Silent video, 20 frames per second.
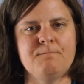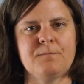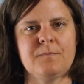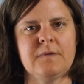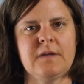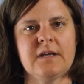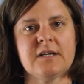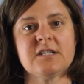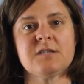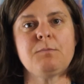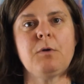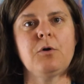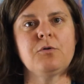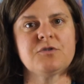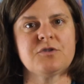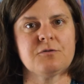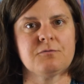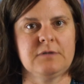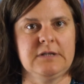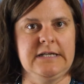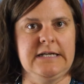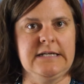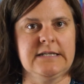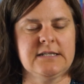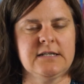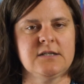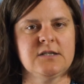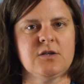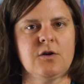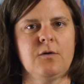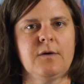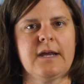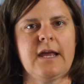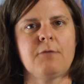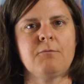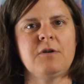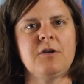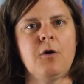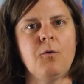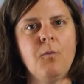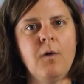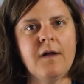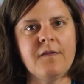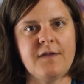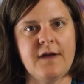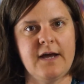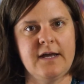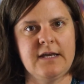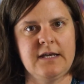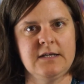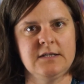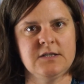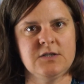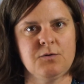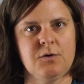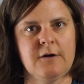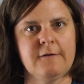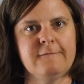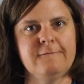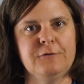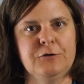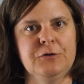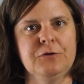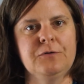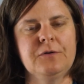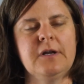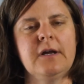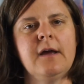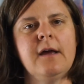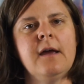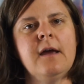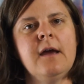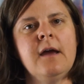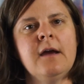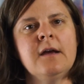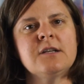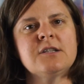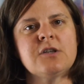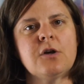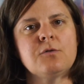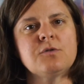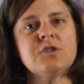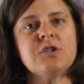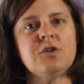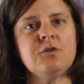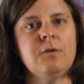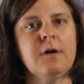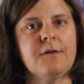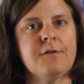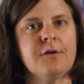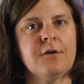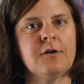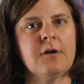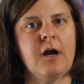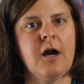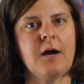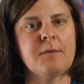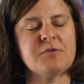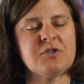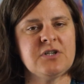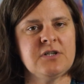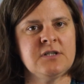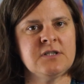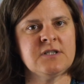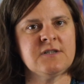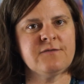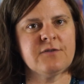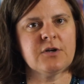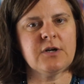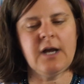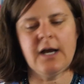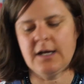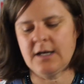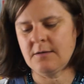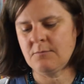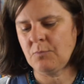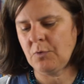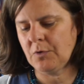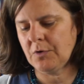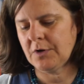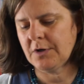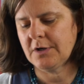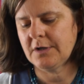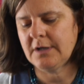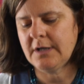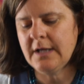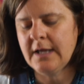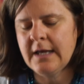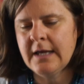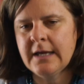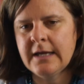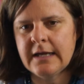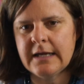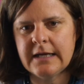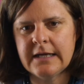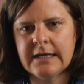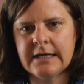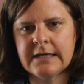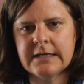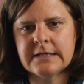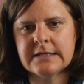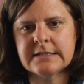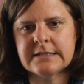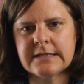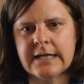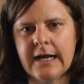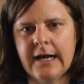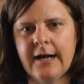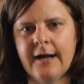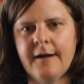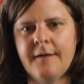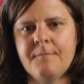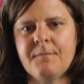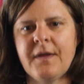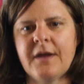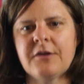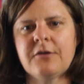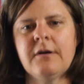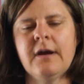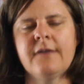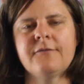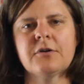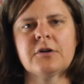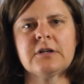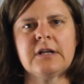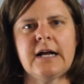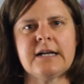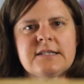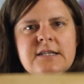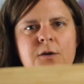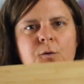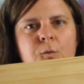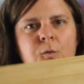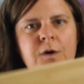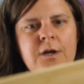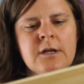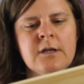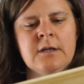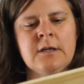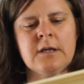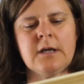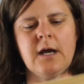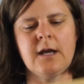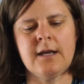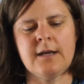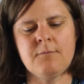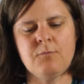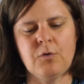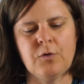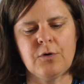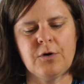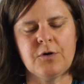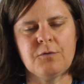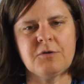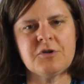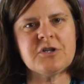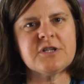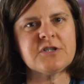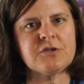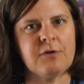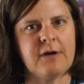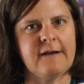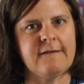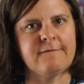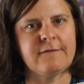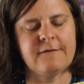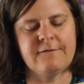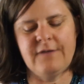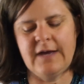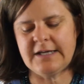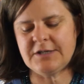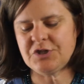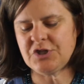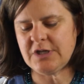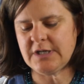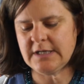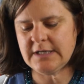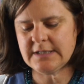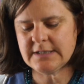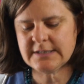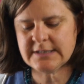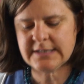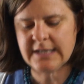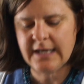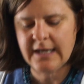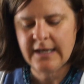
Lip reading: exposed or released. And so again, we don't want that into our food. So two other options for cutting board is that you have your classic wooden cutting board, which is great for veggies.